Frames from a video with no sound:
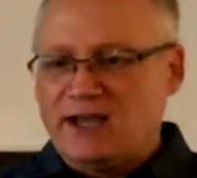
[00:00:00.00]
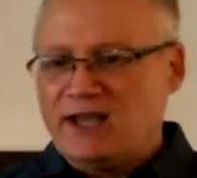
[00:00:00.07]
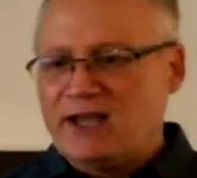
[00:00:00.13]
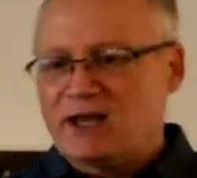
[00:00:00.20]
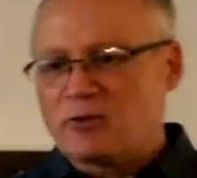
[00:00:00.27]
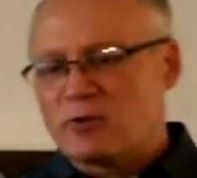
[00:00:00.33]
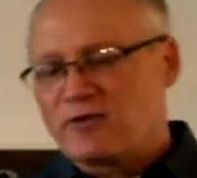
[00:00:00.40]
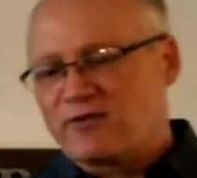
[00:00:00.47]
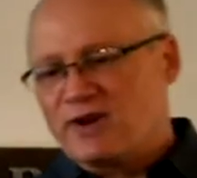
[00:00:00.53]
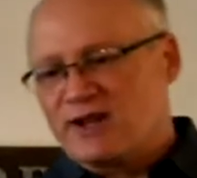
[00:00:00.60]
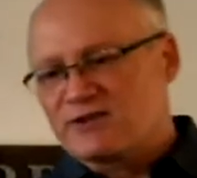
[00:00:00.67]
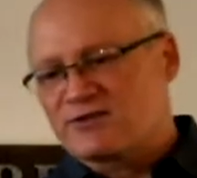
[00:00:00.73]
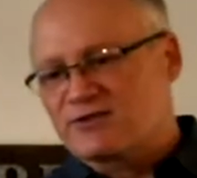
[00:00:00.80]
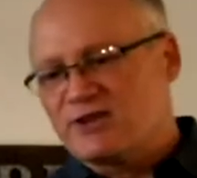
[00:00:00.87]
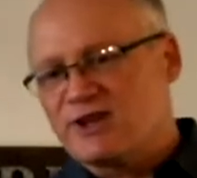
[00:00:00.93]
And it
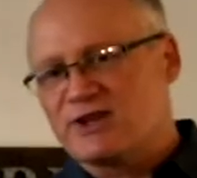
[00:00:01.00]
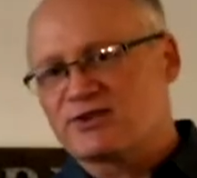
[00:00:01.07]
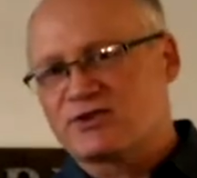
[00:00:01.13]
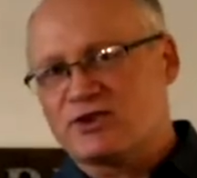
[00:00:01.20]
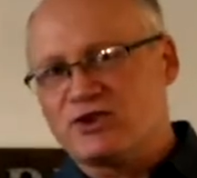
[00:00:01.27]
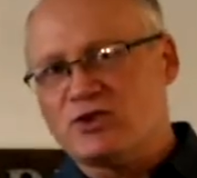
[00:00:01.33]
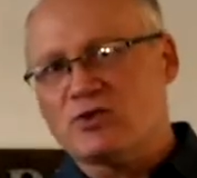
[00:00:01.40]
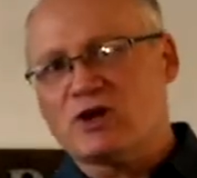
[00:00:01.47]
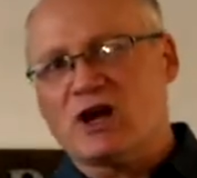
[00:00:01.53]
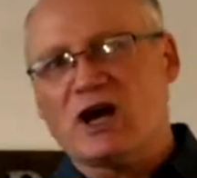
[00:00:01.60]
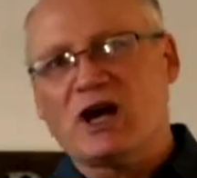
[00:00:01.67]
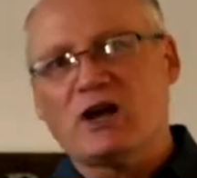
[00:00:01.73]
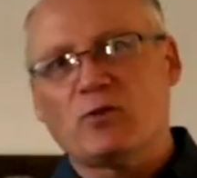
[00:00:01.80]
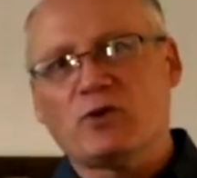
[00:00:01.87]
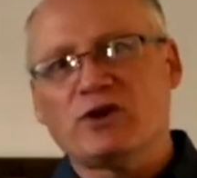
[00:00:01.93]
reflects this that you and
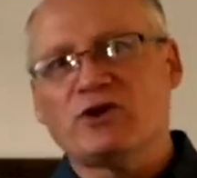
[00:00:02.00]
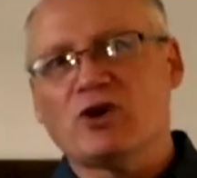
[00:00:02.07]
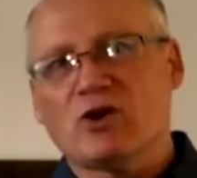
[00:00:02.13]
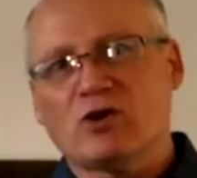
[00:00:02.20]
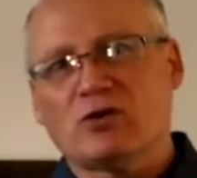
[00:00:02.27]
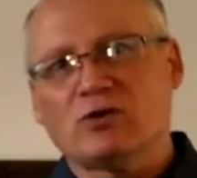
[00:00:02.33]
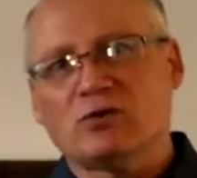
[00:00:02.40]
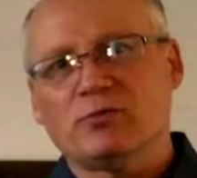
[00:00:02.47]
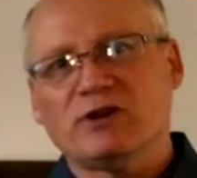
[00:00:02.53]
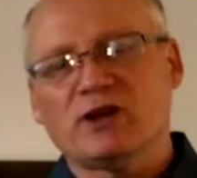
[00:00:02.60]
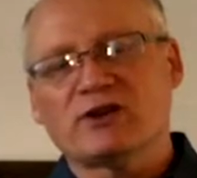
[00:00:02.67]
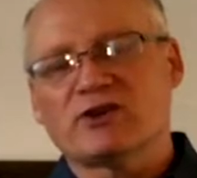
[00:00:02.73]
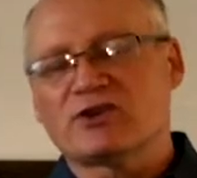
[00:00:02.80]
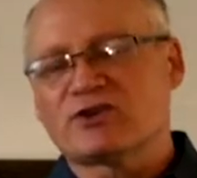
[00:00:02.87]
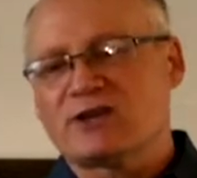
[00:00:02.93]
I, we know
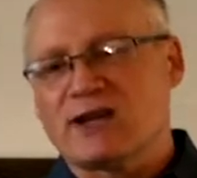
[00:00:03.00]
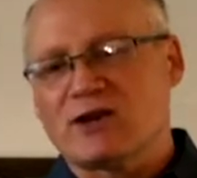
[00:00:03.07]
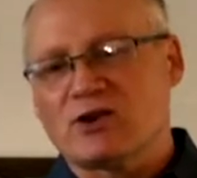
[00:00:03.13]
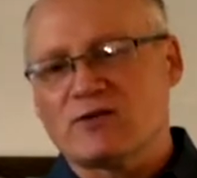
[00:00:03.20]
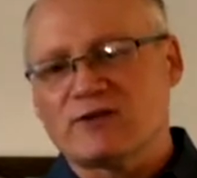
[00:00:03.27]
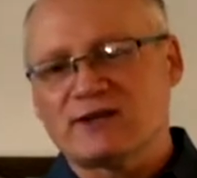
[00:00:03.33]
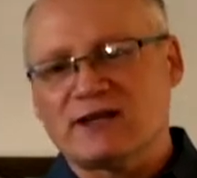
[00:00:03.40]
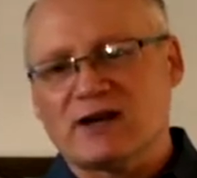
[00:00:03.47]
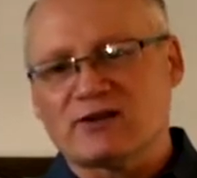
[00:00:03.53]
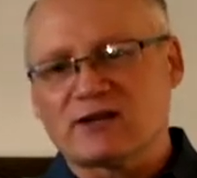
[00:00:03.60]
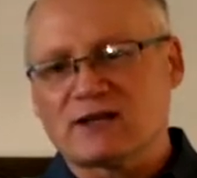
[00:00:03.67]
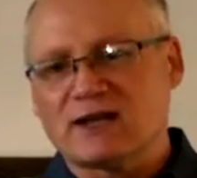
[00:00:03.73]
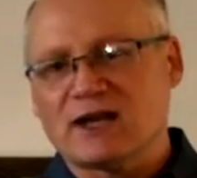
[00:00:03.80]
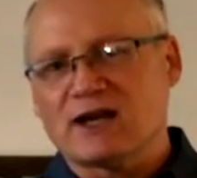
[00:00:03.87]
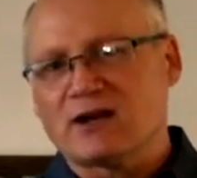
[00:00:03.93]
beyond a shadow of a doubt
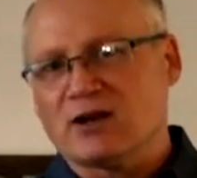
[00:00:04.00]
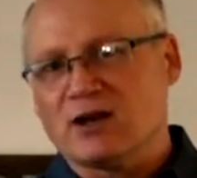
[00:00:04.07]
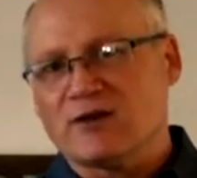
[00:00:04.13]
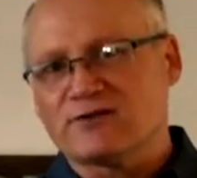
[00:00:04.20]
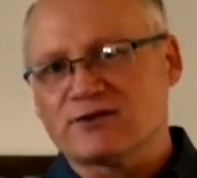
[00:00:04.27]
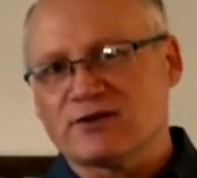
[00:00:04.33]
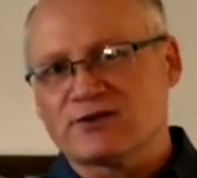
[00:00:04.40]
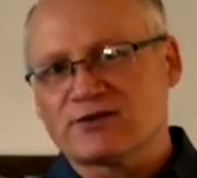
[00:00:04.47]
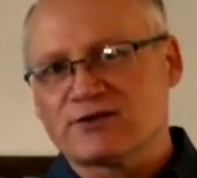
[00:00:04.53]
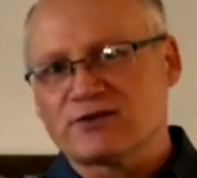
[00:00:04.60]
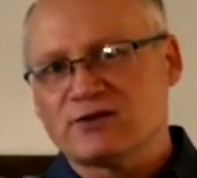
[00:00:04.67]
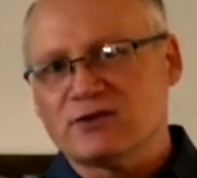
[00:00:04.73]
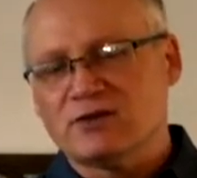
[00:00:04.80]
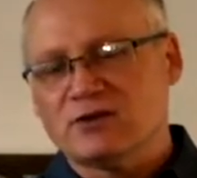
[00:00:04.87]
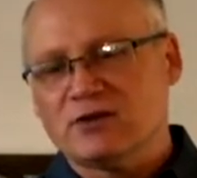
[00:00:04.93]
that God loves
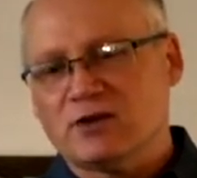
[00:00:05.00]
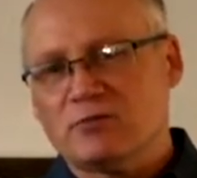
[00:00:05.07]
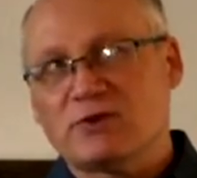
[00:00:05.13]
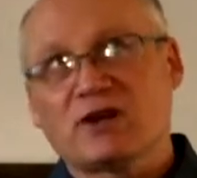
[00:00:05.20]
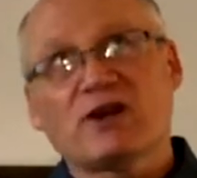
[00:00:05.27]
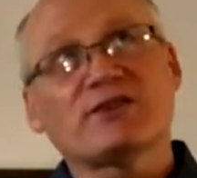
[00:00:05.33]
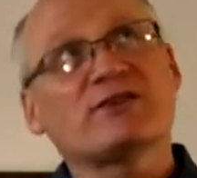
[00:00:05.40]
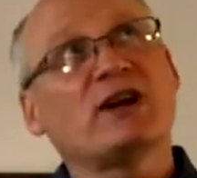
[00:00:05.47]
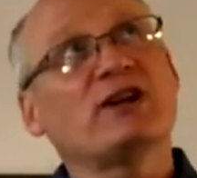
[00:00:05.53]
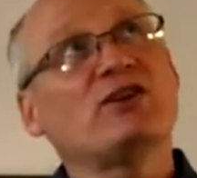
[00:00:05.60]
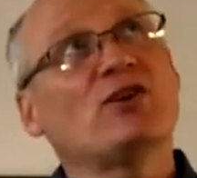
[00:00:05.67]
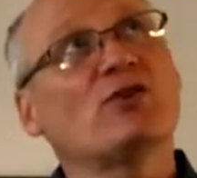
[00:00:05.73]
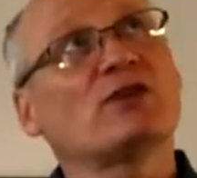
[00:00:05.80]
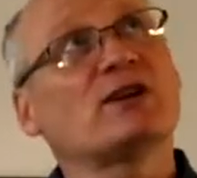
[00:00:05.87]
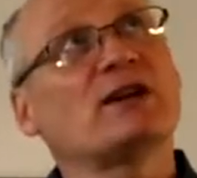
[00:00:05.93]
us. And because I
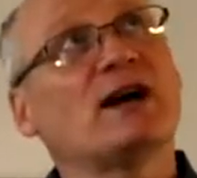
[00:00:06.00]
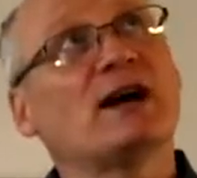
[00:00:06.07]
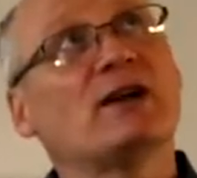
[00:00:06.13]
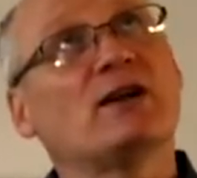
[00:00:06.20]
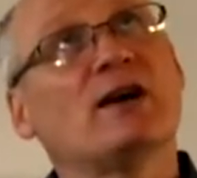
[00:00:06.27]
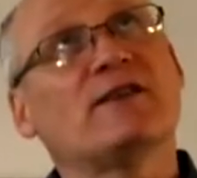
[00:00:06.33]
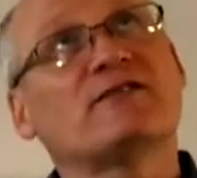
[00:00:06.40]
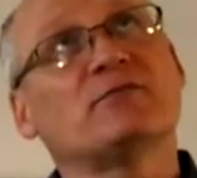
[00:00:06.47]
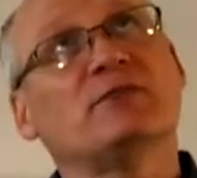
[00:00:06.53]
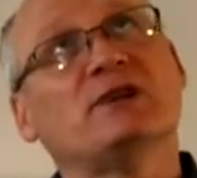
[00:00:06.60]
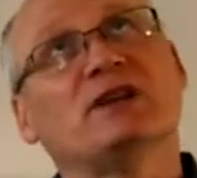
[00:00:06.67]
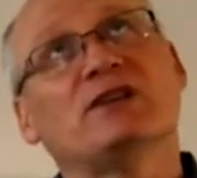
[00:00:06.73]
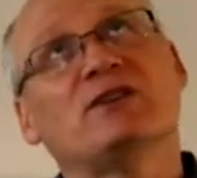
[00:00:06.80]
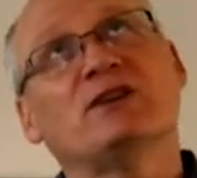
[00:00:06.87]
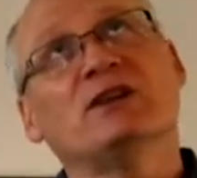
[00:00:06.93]
know that God loves
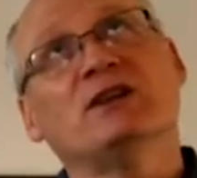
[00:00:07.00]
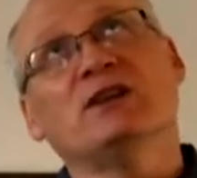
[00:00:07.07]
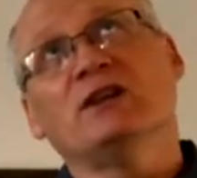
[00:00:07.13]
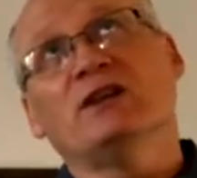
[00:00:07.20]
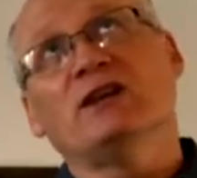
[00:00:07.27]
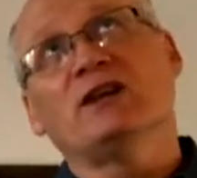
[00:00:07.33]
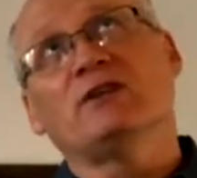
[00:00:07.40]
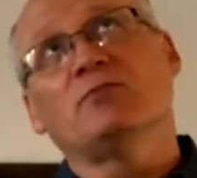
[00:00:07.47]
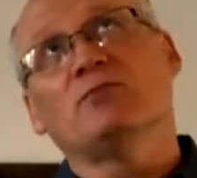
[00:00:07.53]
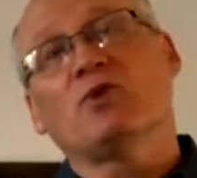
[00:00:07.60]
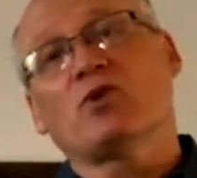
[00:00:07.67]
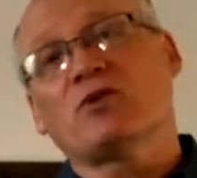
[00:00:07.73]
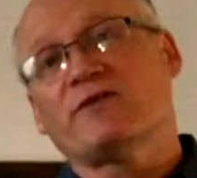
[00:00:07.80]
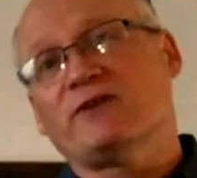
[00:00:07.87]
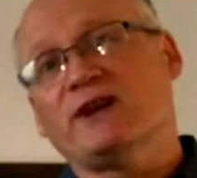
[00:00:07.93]
me, it, it
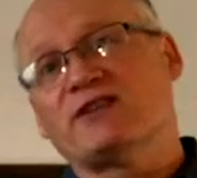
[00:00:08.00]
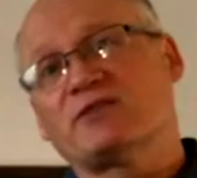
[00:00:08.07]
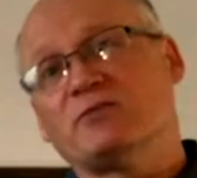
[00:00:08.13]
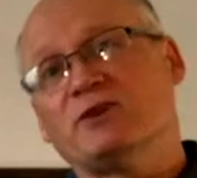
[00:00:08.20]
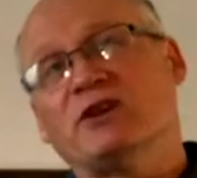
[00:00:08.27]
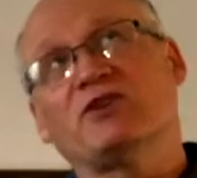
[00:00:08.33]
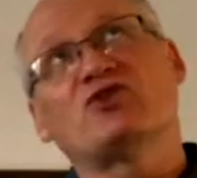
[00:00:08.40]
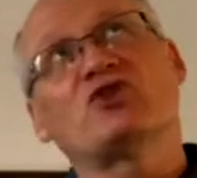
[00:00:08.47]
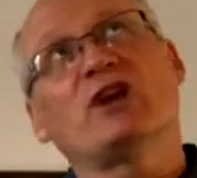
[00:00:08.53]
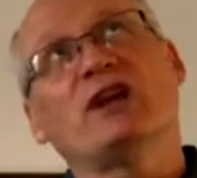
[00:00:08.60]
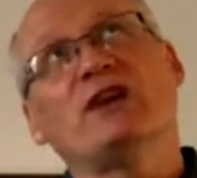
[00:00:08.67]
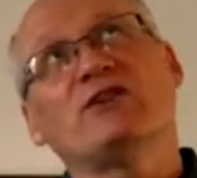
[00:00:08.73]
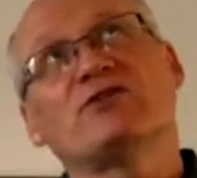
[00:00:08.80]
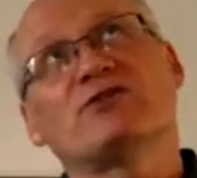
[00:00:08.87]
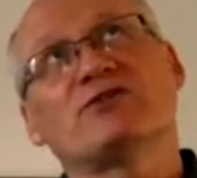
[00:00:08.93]
motivates me, it
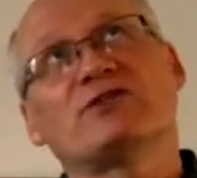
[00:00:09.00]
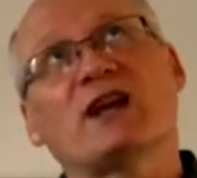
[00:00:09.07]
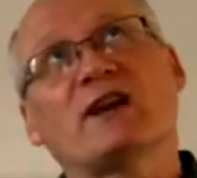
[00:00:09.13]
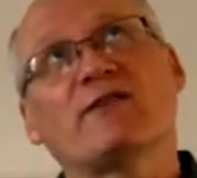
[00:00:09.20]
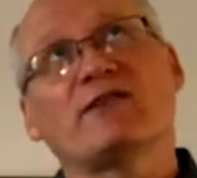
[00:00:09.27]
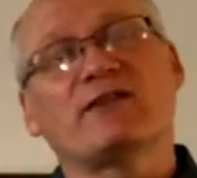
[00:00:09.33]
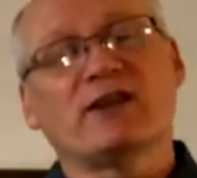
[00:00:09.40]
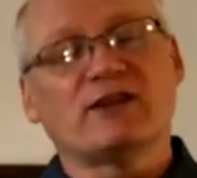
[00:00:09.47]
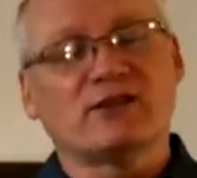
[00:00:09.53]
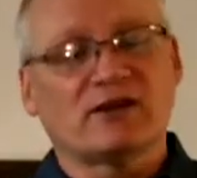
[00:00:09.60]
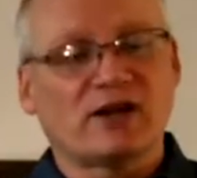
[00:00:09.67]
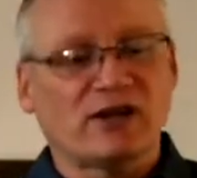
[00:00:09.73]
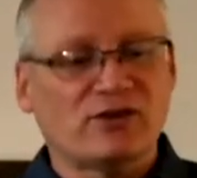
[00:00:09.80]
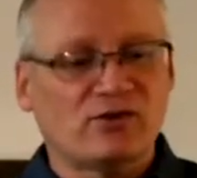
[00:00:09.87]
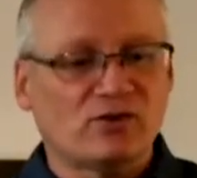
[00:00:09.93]
changes everything
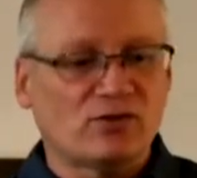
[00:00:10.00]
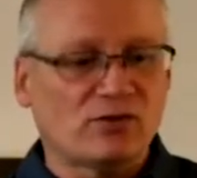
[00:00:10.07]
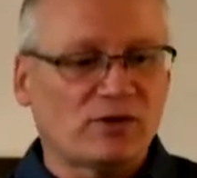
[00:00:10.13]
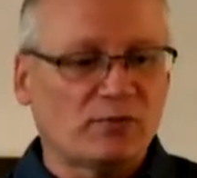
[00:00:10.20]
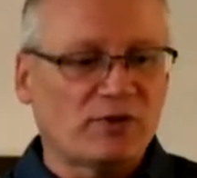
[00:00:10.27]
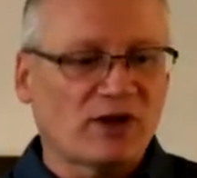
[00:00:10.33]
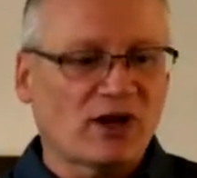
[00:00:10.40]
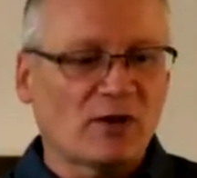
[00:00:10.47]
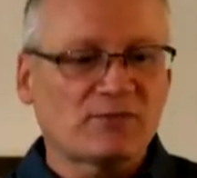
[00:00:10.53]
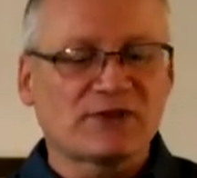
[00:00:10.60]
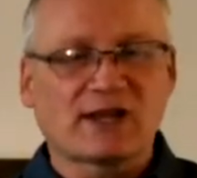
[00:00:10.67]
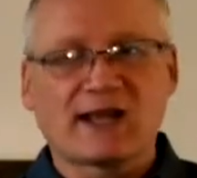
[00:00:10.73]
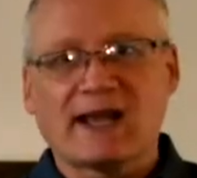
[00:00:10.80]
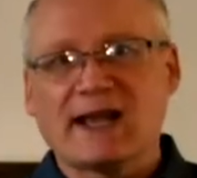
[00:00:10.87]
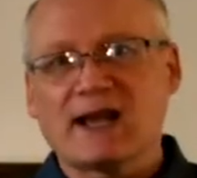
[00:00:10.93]
that I do. It becomes
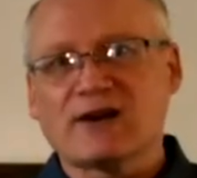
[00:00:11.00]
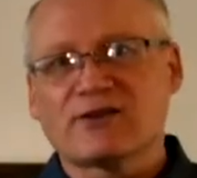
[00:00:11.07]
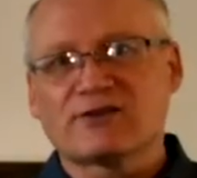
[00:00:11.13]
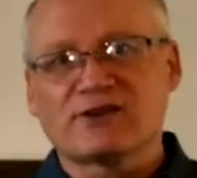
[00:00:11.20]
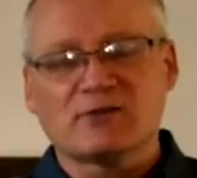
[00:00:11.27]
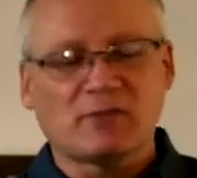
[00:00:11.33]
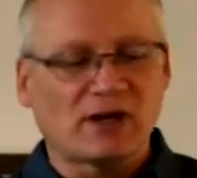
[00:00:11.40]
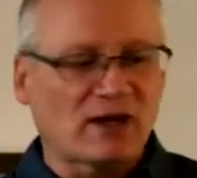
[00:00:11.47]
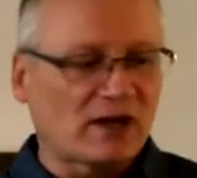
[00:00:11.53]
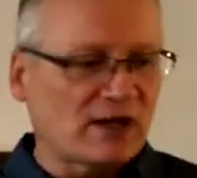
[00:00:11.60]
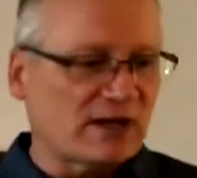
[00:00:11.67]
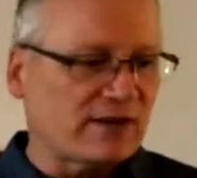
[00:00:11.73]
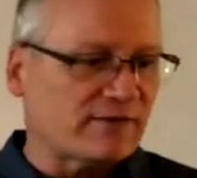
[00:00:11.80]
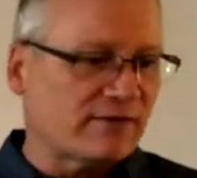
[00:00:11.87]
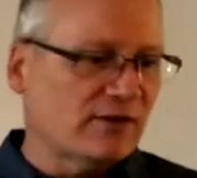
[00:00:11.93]
a catalyst in my
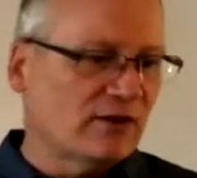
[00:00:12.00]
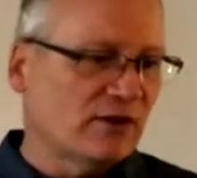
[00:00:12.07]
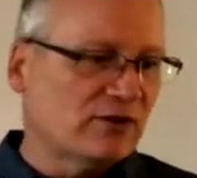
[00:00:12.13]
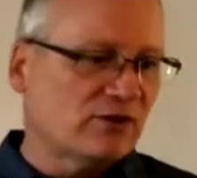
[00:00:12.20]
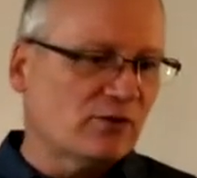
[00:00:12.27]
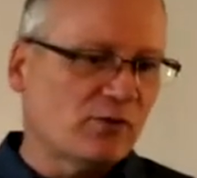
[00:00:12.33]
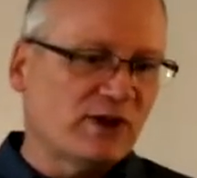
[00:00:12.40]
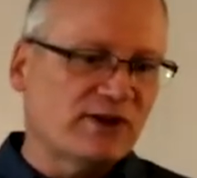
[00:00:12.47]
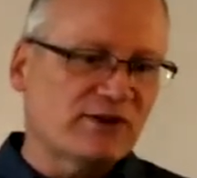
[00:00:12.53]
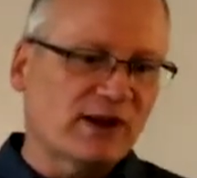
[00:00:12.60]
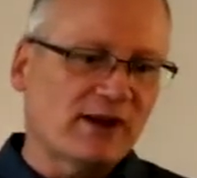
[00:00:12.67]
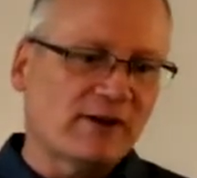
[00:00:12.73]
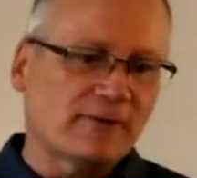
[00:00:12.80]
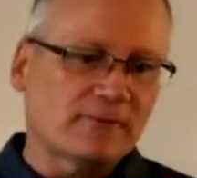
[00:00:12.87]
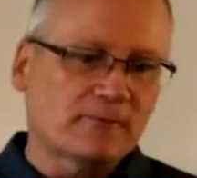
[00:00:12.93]
life to reach
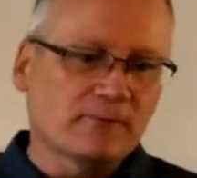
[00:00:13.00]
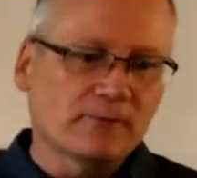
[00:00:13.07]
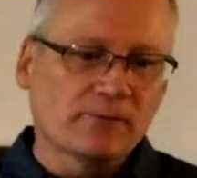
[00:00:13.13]
out.